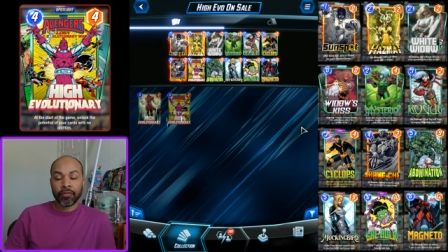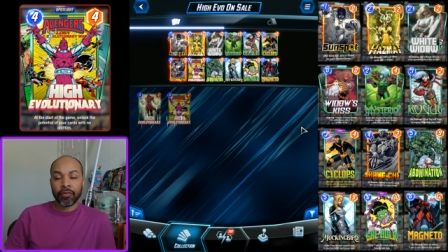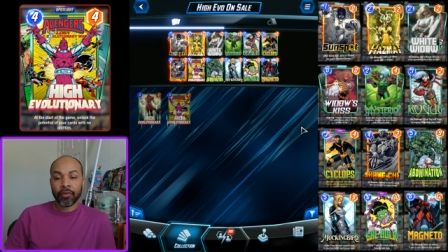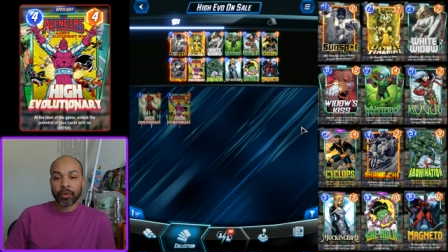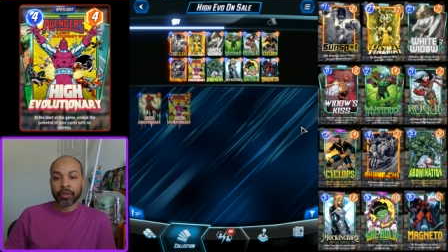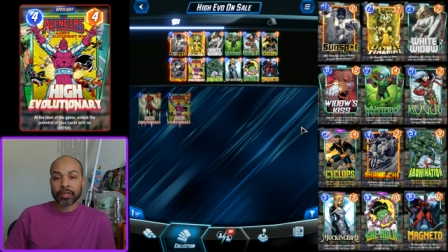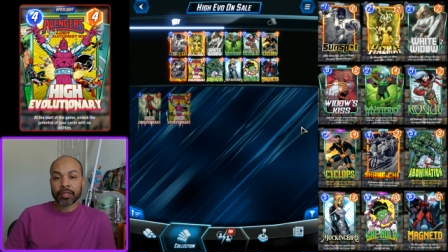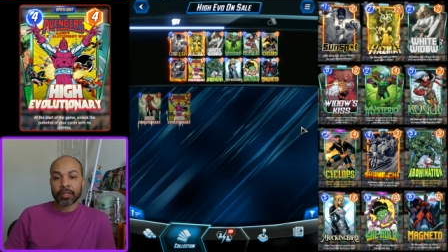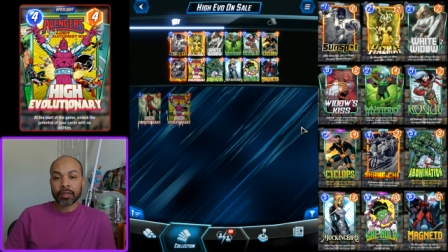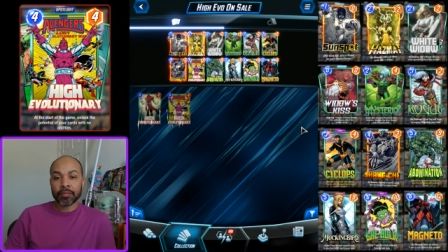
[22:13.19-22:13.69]

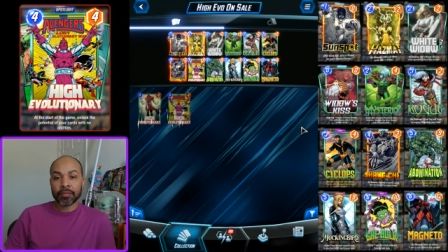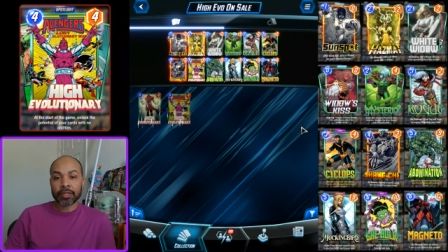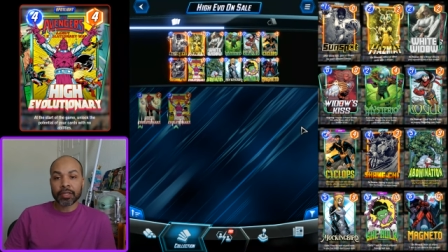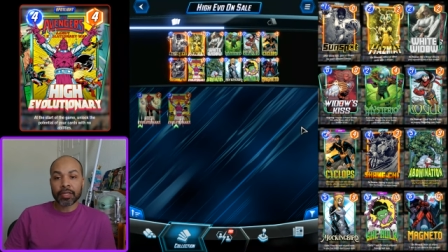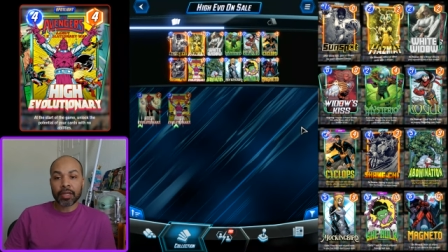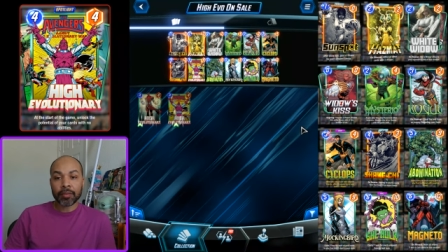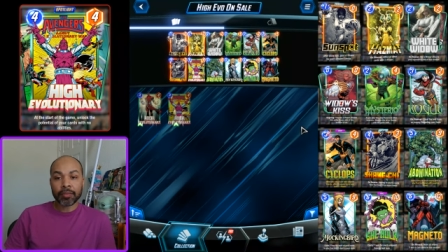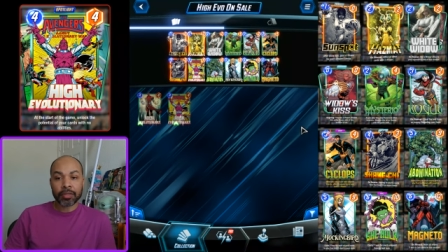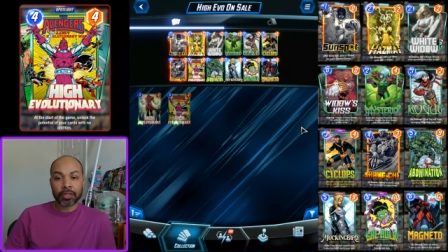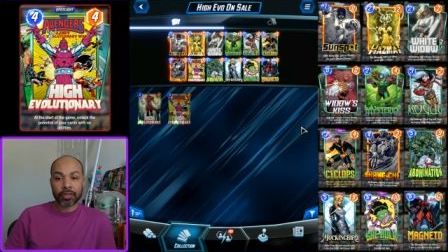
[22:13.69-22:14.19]
For some
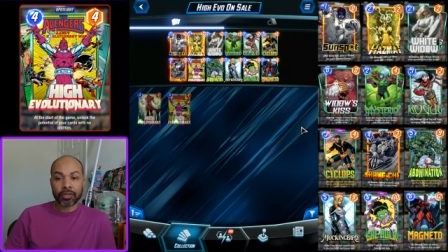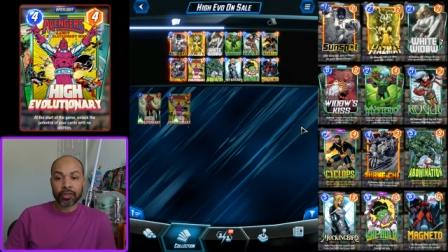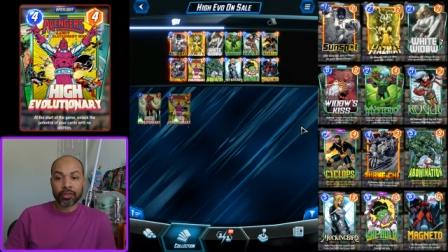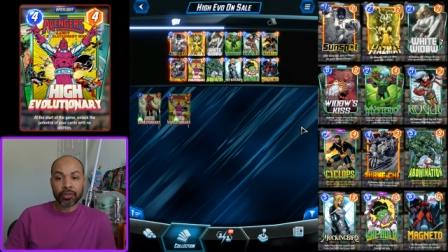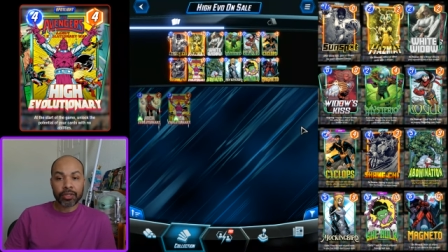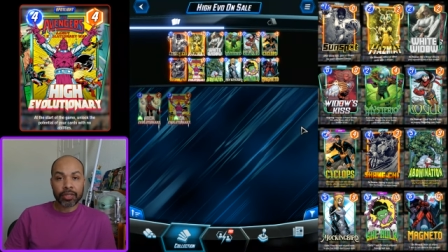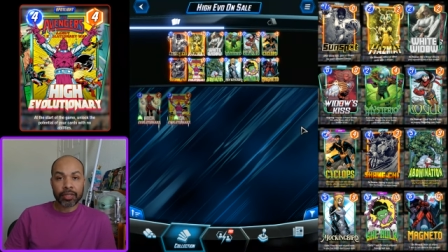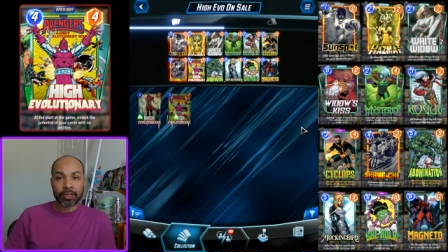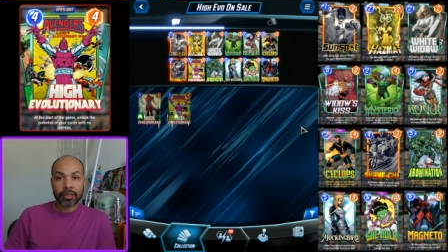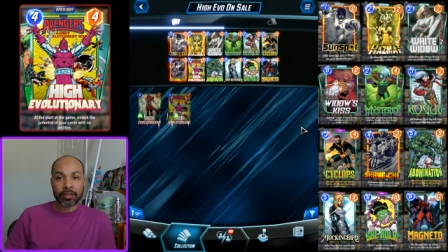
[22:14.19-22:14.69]

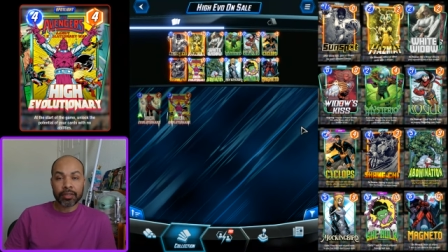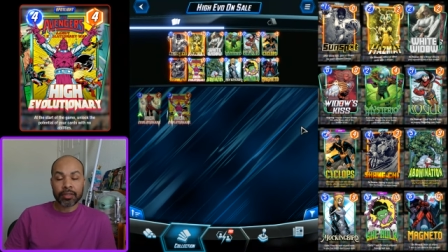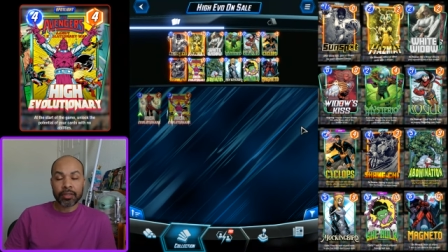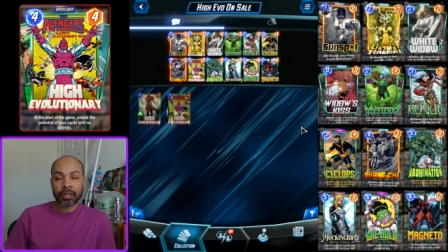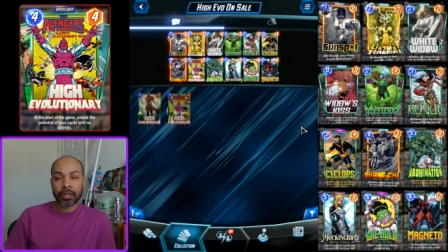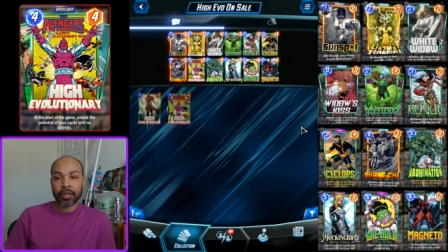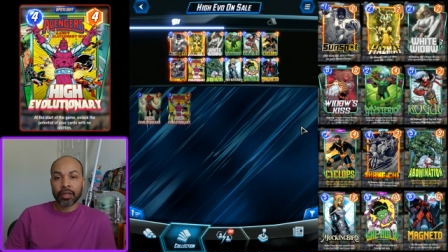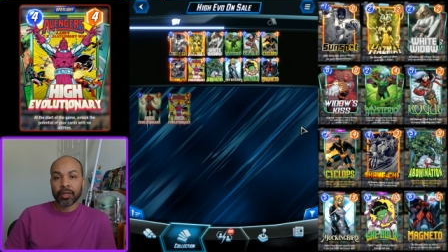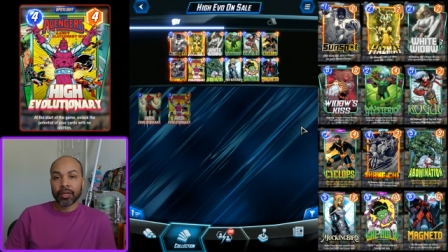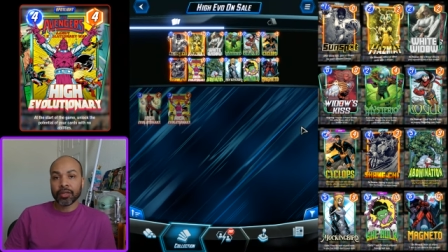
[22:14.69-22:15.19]

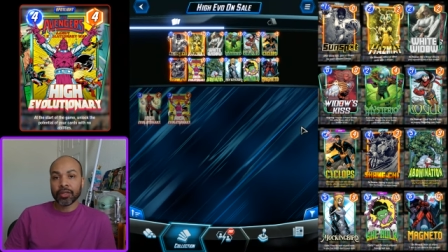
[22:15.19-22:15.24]
substitutions,